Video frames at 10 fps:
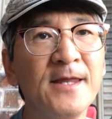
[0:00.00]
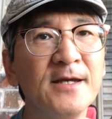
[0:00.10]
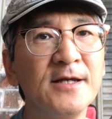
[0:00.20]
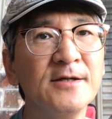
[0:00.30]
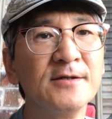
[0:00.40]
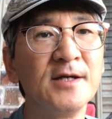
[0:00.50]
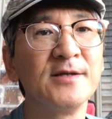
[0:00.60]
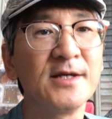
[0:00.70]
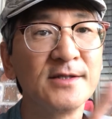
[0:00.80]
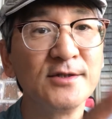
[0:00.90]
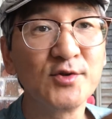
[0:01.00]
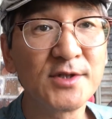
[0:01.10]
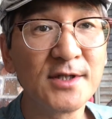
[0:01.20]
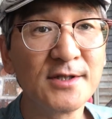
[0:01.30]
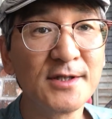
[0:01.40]
you know, oh, that's
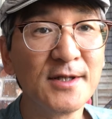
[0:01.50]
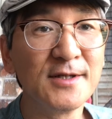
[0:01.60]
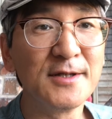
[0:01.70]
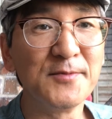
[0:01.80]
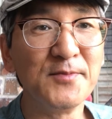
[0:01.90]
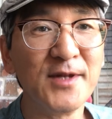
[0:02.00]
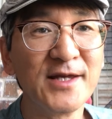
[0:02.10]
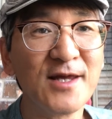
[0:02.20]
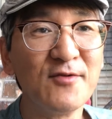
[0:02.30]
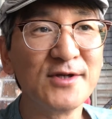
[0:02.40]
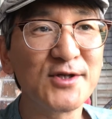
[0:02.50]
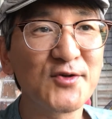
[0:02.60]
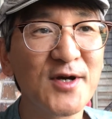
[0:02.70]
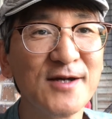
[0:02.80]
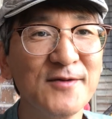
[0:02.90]
interesting blend I want to try.